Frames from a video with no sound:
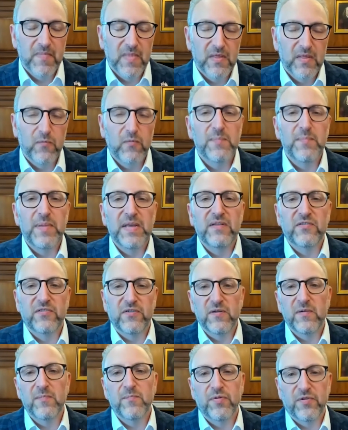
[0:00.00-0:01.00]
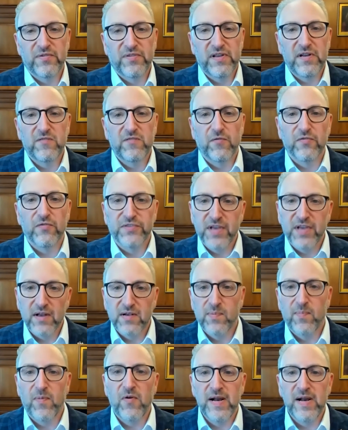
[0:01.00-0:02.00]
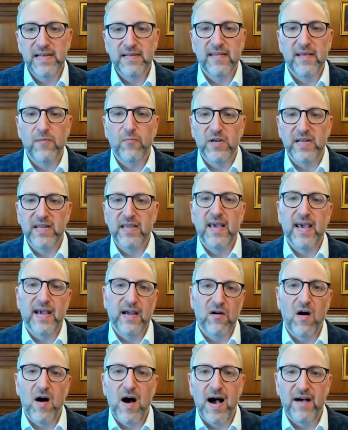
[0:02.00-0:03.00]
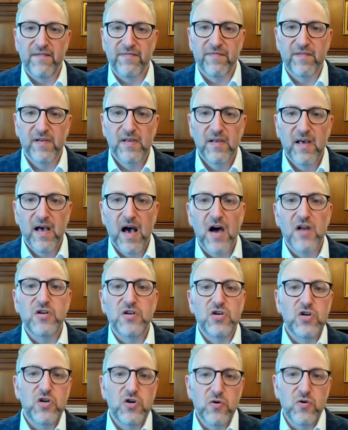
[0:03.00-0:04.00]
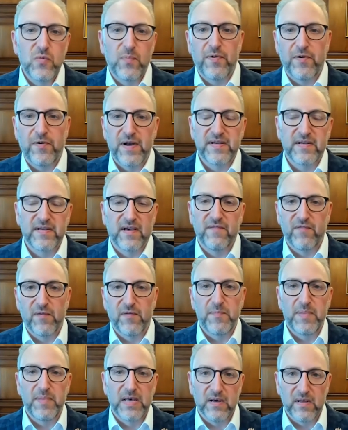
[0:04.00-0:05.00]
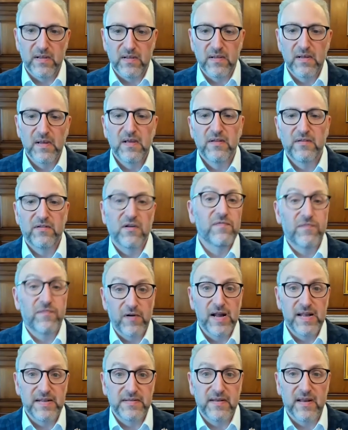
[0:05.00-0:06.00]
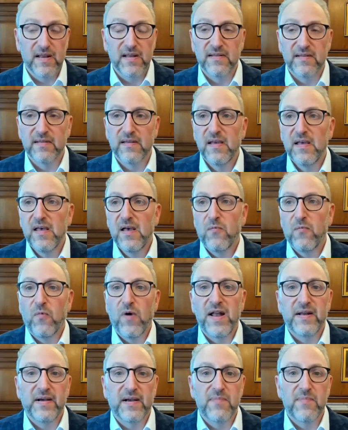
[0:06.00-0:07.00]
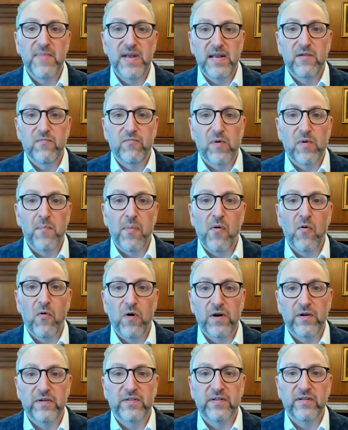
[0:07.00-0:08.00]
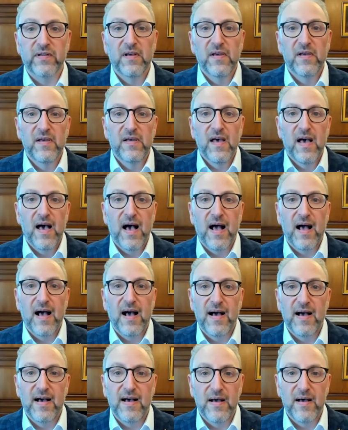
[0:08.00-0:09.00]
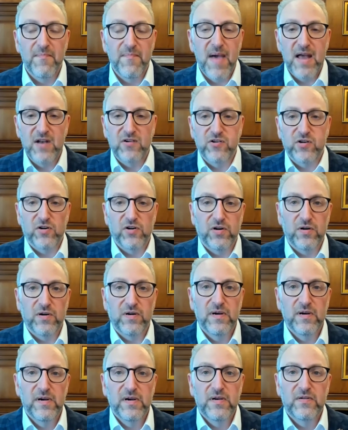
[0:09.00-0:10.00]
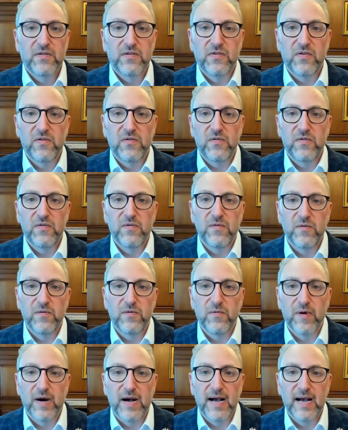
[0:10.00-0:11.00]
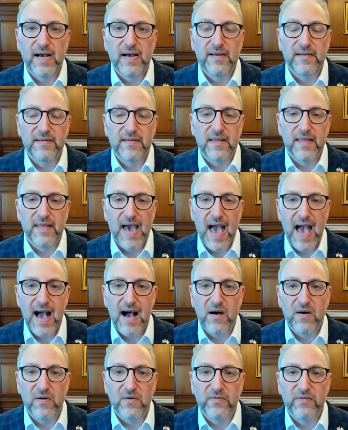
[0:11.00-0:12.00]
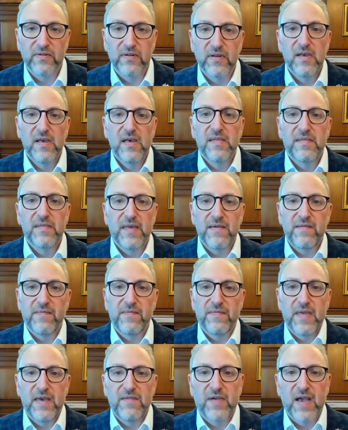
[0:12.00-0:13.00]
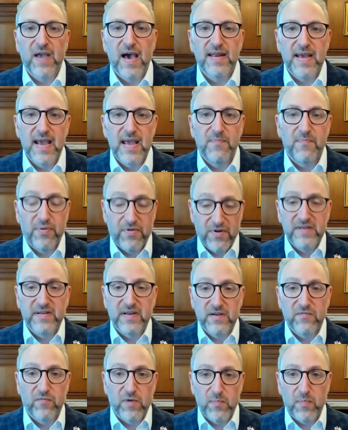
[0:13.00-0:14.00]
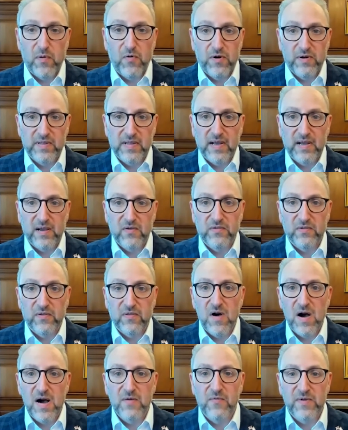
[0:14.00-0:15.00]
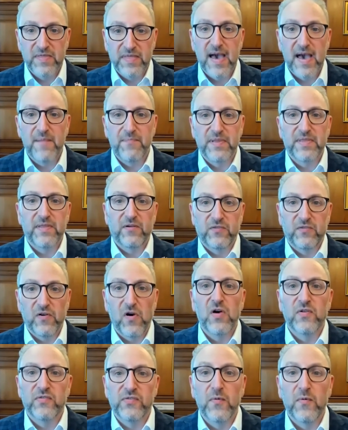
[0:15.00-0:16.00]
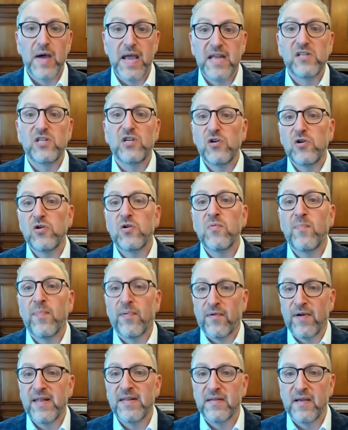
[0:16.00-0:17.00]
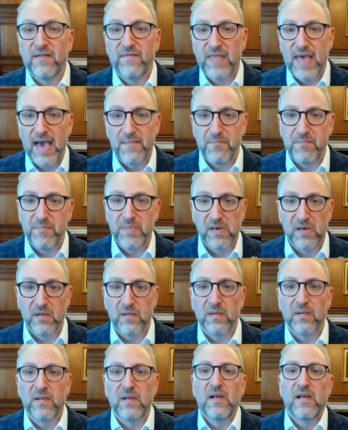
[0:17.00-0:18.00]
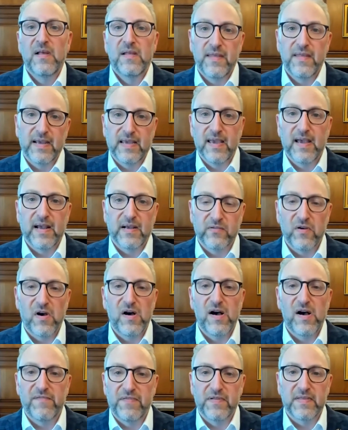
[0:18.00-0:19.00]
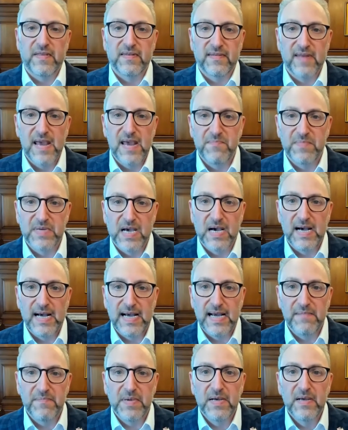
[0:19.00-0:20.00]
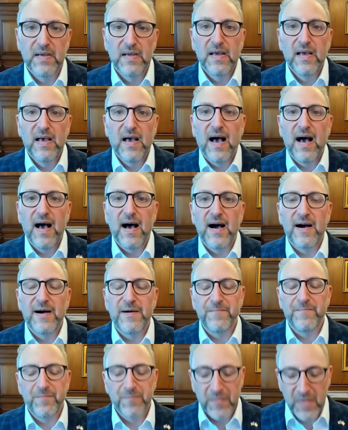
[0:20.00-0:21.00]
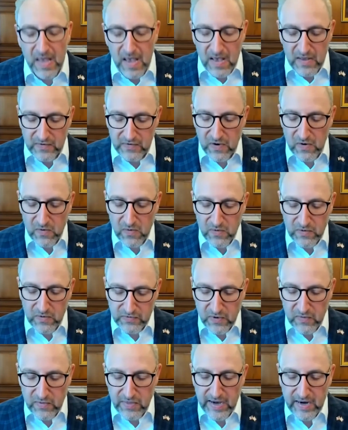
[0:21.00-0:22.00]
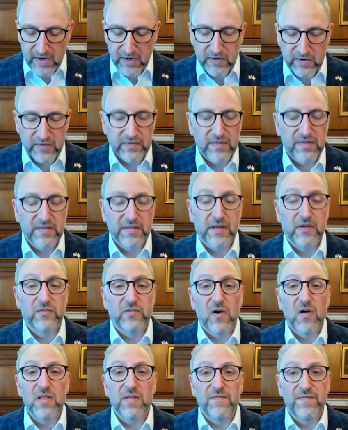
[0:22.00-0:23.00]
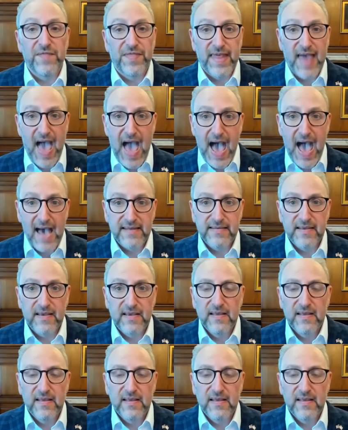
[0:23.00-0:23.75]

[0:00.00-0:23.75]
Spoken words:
would be certain procedural touch points that would kick off a new print of a bill. So, for instance, when a committee reports a measure to the House, they've got a printed report that goes along with that, but there's also a new print of that bill that kicks off at the same time. So there's all of that.